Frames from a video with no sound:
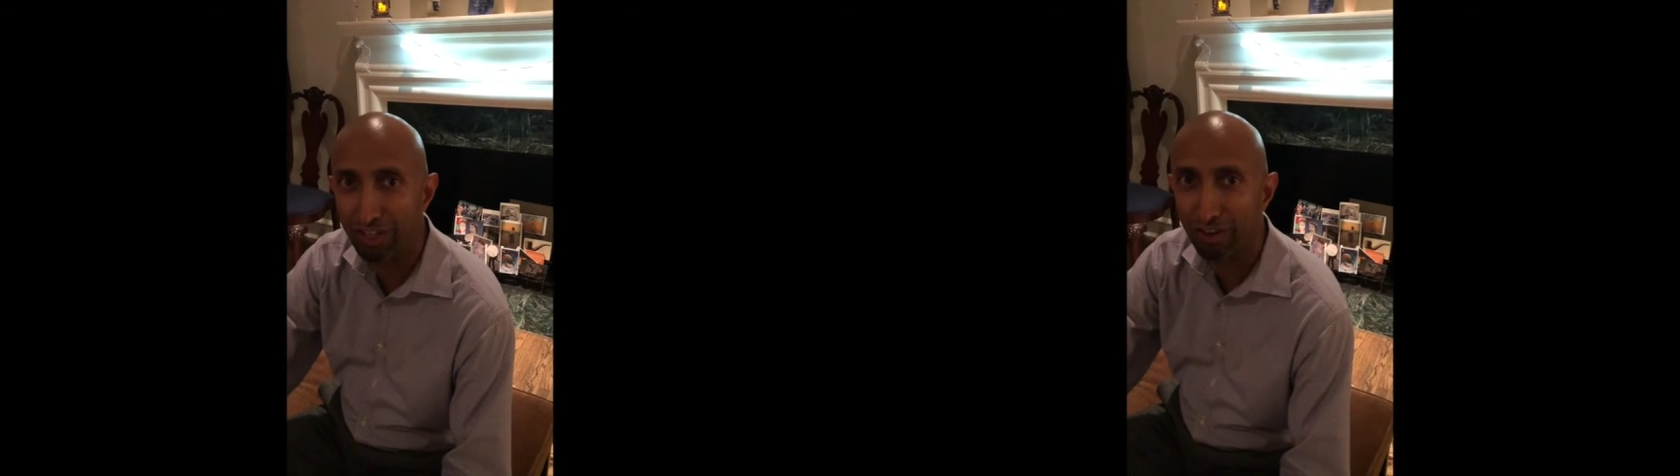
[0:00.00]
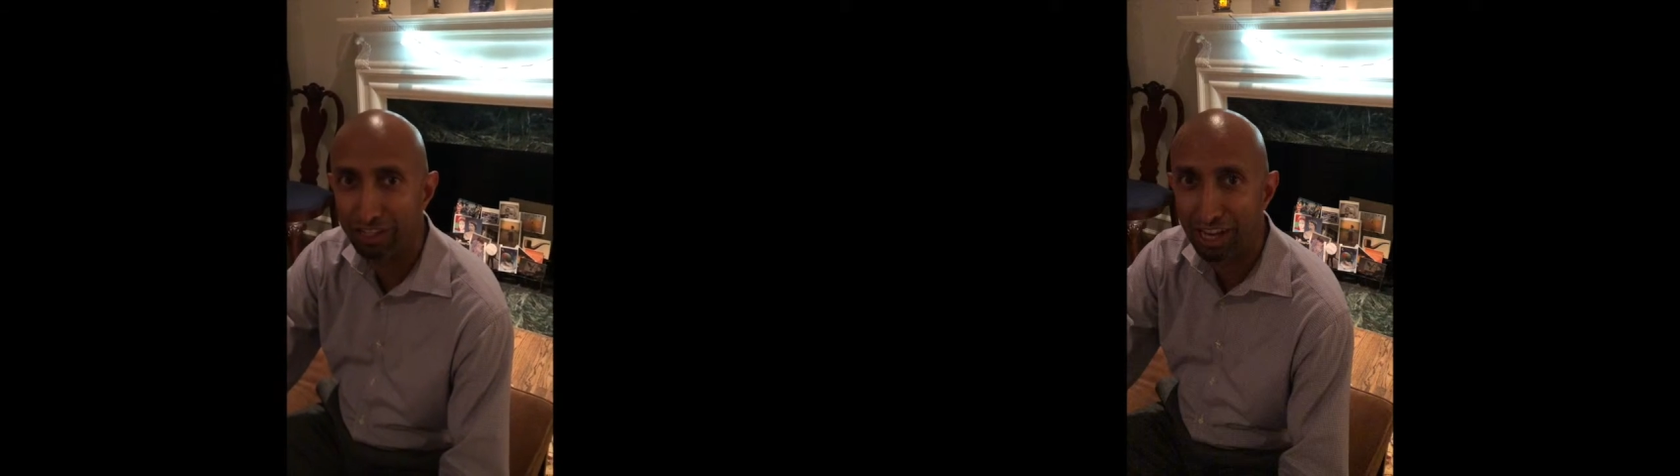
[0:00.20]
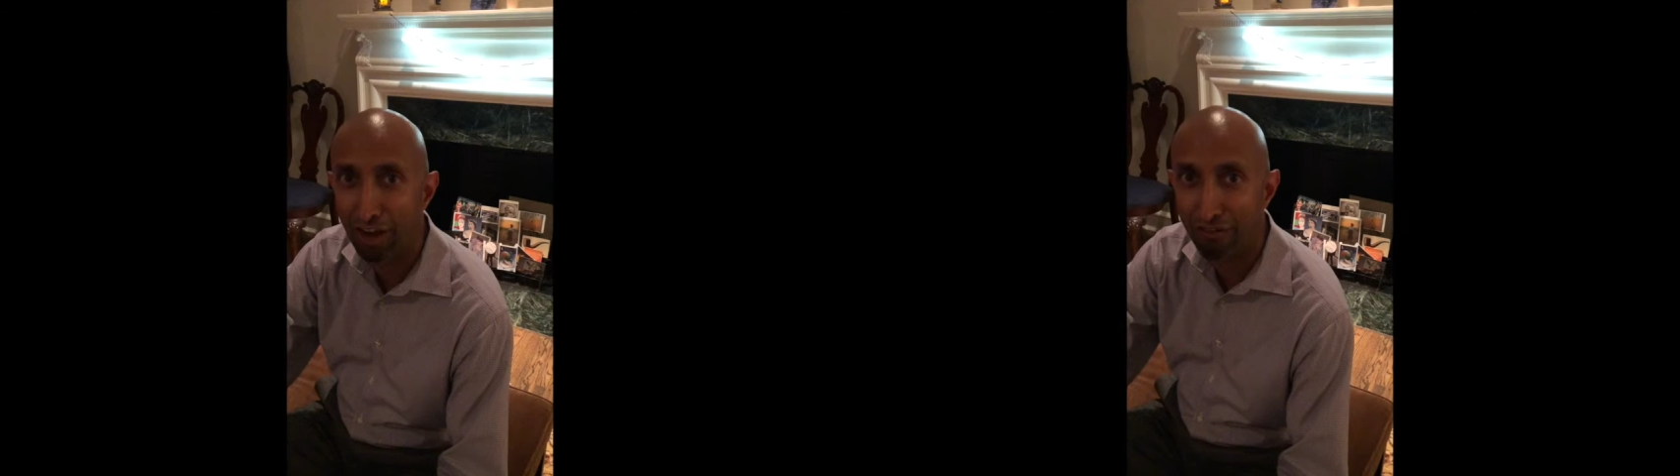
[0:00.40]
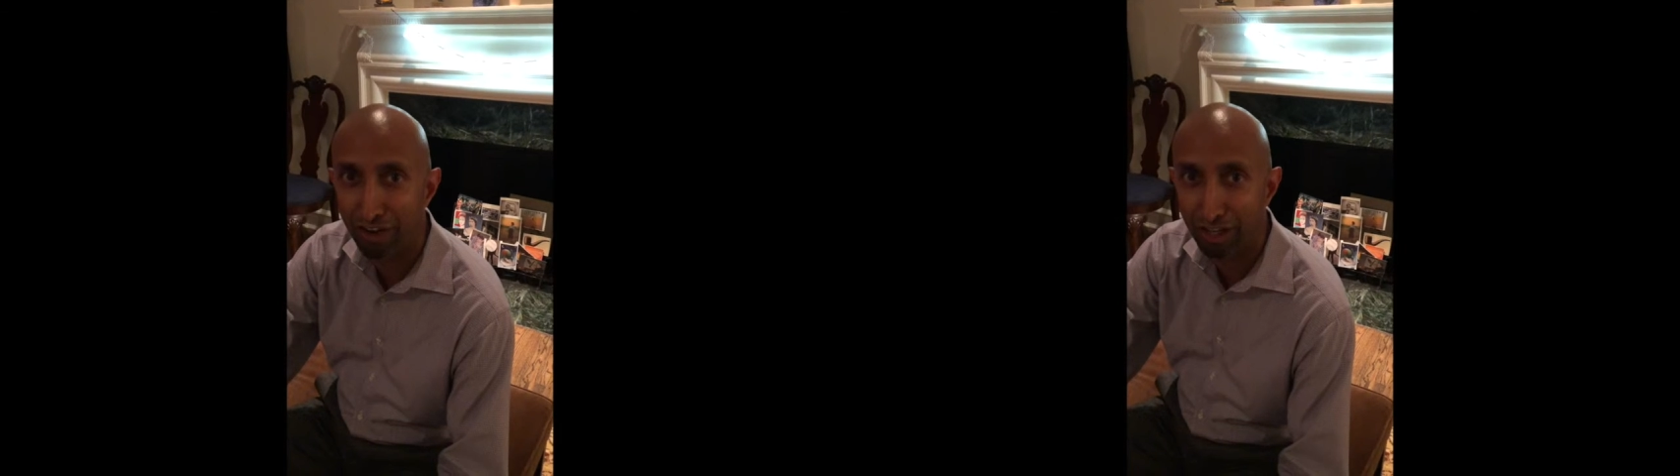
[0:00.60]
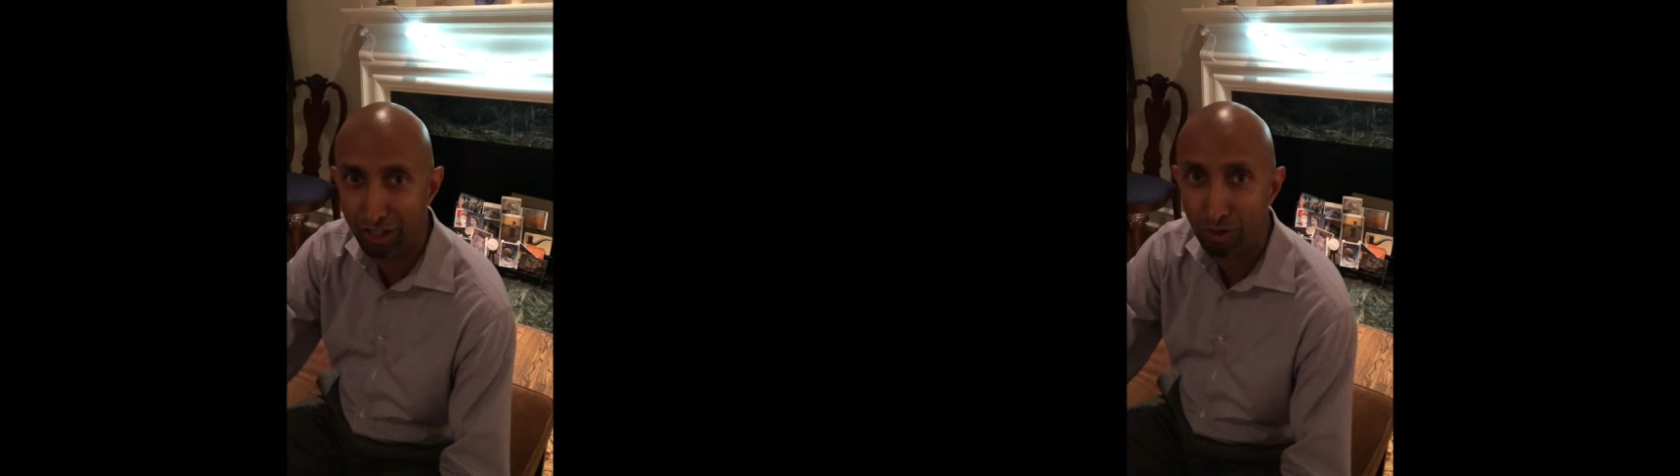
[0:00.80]
to yourself
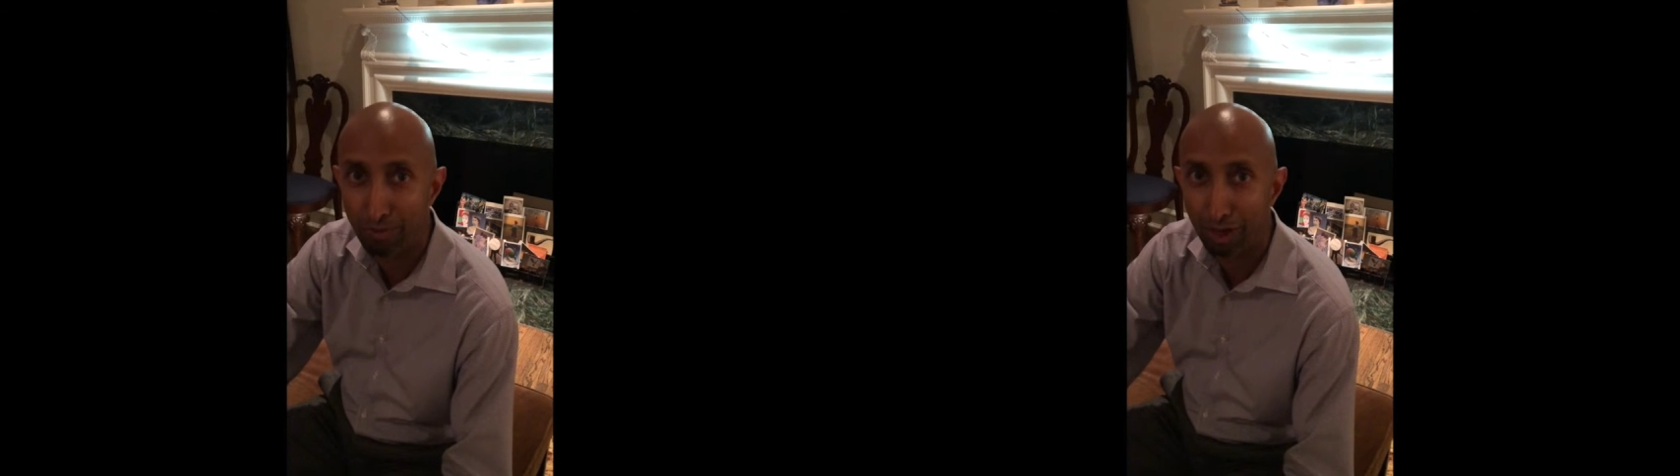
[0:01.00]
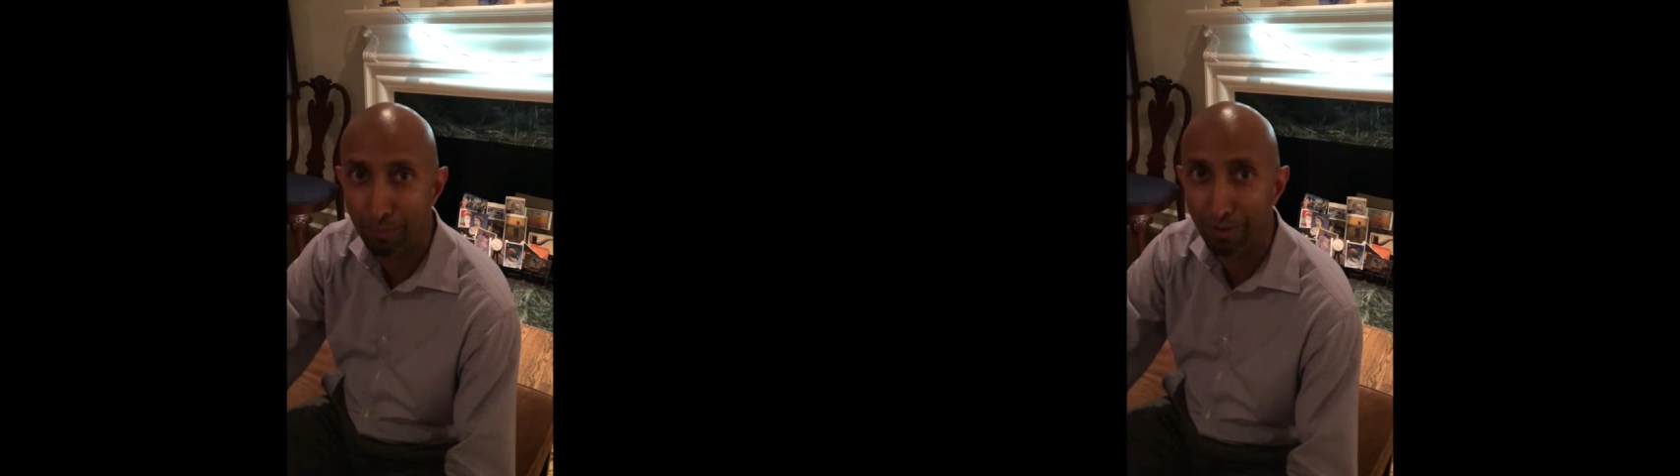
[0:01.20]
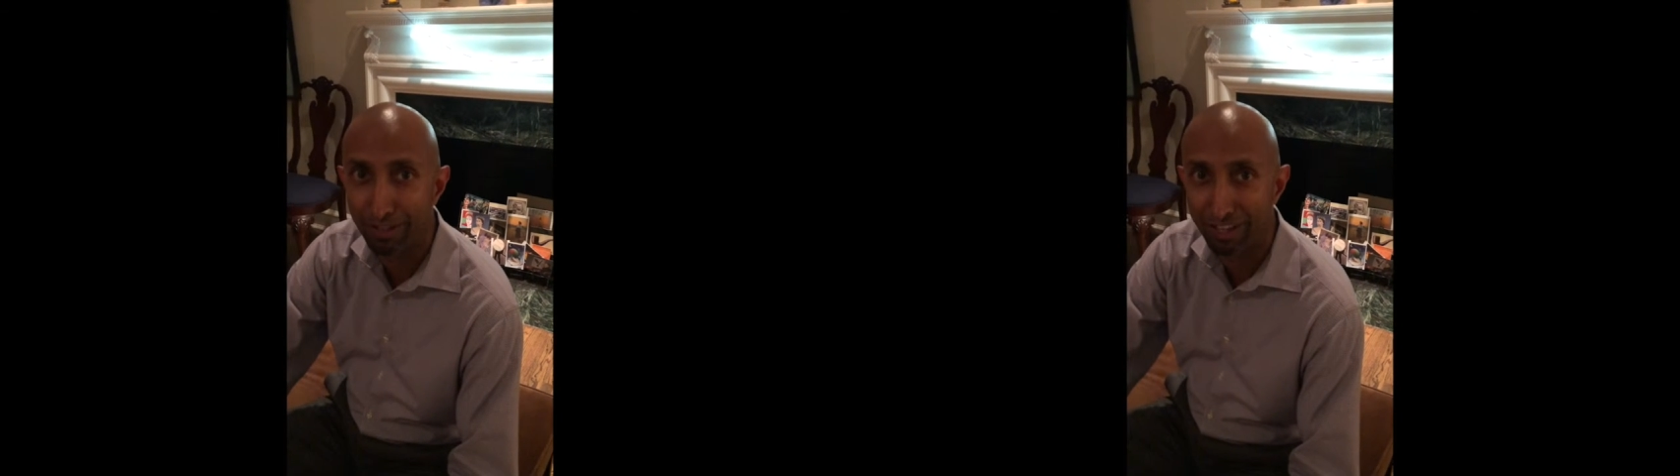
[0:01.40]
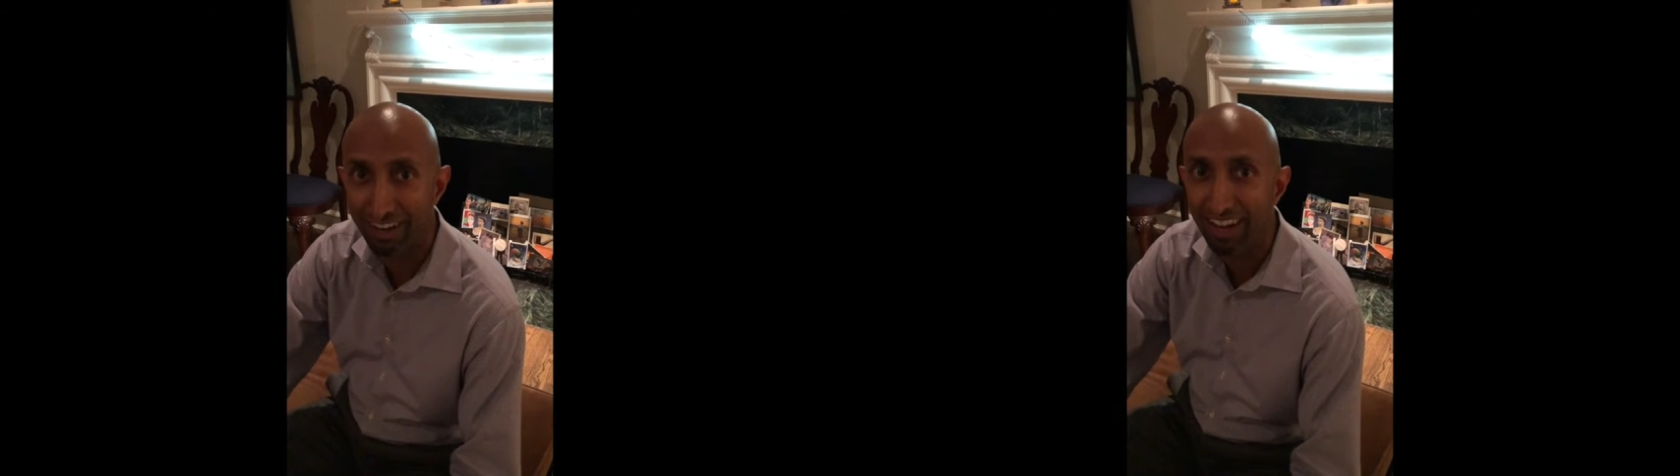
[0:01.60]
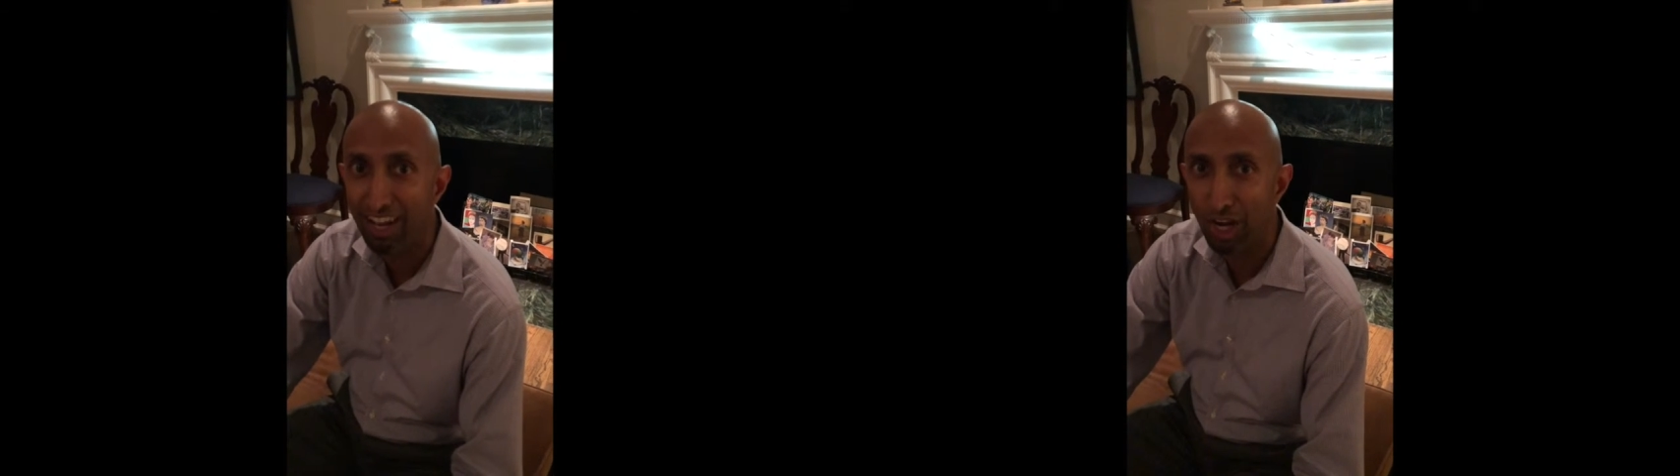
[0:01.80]
and the other person